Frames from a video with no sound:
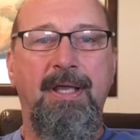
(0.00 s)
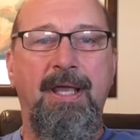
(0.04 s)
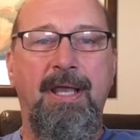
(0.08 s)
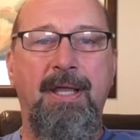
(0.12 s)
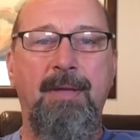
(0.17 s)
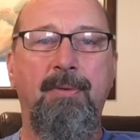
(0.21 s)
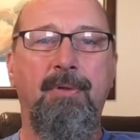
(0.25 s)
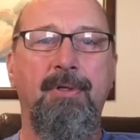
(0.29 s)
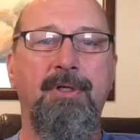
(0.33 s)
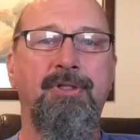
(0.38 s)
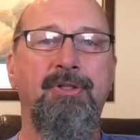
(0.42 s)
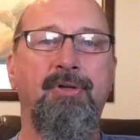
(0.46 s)

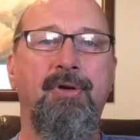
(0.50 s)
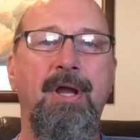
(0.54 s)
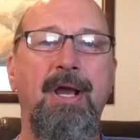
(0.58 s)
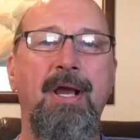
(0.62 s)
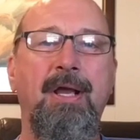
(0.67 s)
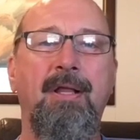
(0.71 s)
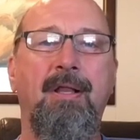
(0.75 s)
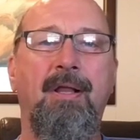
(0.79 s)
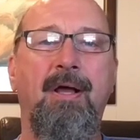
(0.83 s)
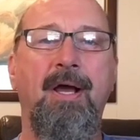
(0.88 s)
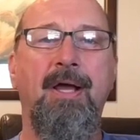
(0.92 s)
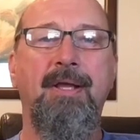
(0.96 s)
He will
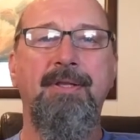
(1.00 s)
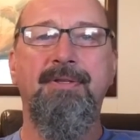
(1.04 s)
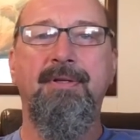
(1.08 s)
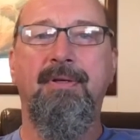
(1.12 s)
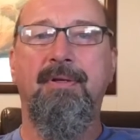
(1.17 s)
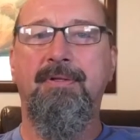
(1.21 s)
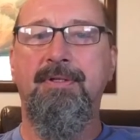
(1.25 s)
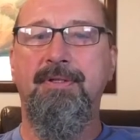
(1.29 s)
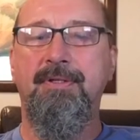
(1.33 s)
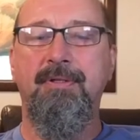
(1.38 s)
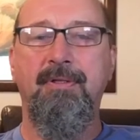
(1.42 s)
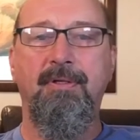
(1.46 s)
attract clients
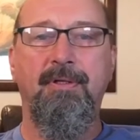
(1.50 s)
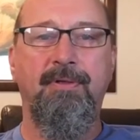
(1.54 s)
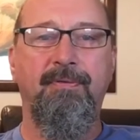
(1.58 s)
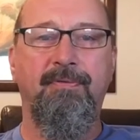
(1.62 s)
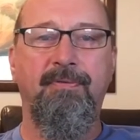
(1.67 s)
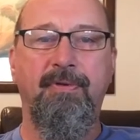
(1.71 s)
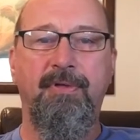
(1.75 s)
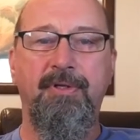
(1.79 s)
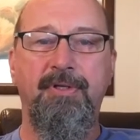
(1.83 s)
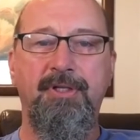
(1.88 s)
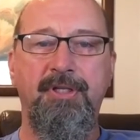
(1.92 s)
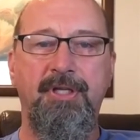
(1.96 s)
that are just looking
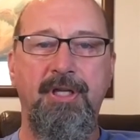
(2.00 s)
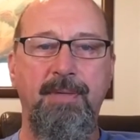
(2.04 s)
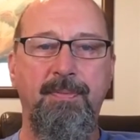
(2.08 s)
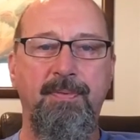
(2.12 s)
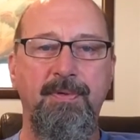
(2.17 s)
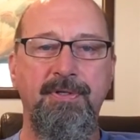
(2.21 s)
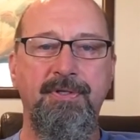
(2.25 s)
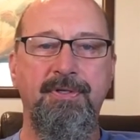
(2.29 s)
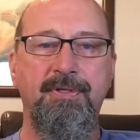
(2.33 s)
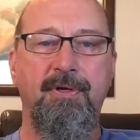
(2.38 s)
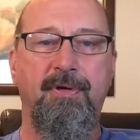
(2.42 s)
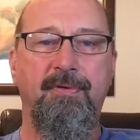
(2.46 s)
for the
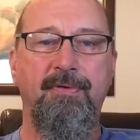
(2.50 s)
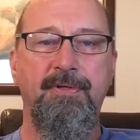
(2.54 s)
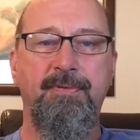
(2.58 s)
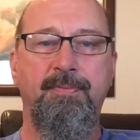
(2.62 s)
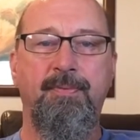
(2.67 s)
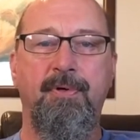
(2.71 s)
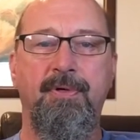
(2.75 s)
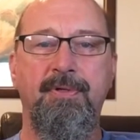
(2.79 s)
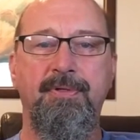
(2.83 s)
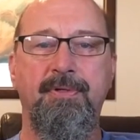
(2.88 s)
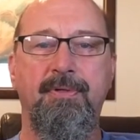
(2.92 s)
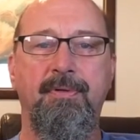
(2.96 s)
cheapest service
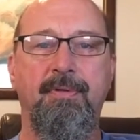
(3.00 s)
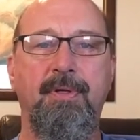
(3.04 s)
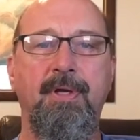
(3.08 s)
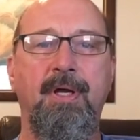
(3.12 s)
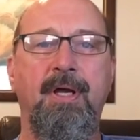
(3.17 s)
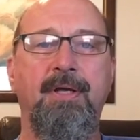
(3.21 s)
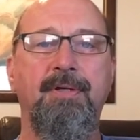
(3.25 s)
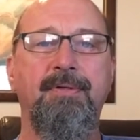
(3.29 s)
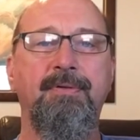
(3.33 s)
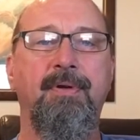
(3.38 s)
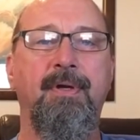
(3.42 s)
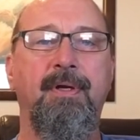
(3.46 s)
person or
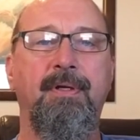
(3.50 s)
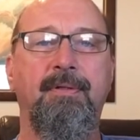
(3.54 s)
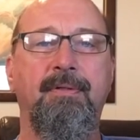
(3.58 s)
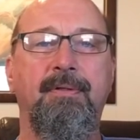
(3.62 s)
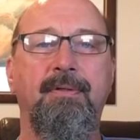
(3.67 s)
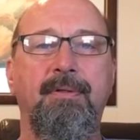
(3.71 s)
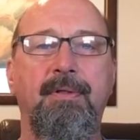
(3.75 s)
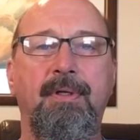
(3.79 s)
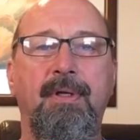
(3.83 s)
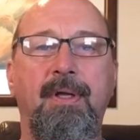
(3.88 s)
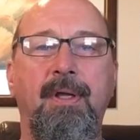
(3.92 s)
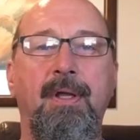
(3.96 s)

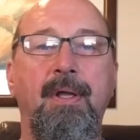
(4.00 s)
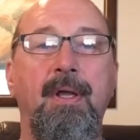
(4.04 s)
contractor.